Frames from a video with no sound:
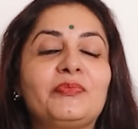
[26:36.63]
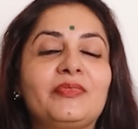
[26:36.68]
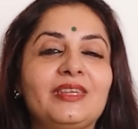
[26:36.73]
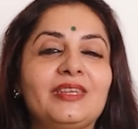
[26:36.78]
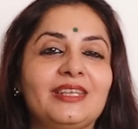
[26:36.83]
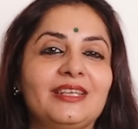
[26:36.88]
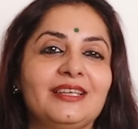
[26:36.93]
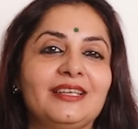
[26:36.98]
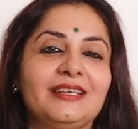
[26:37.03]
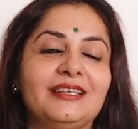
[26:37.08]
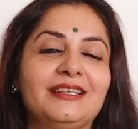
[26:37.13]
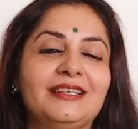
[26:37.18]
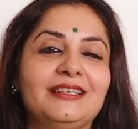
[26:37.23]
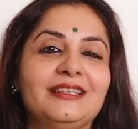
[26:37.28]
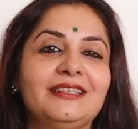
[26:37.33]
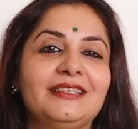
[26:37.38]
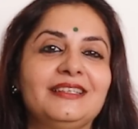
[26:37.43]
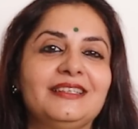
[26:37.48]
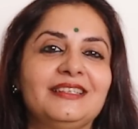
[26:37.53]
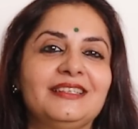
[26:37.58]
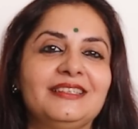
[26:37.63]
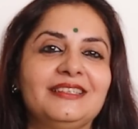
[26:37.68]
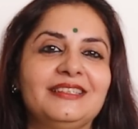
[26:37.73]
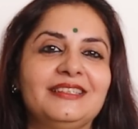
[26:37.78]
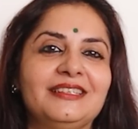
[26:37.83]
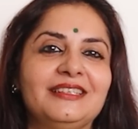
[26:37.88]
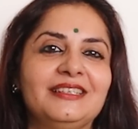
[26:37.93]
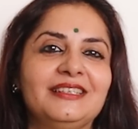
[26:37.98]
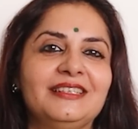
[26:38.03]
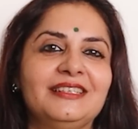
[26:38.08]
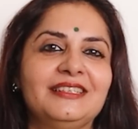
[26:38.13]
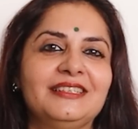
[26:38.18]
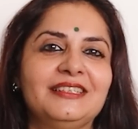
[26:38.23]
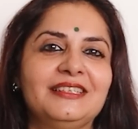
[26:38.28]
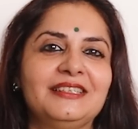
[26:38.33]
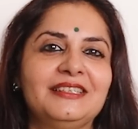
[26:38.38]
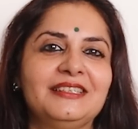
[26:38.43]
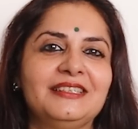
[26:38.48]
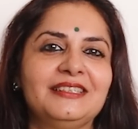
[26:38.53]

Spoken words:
(silence)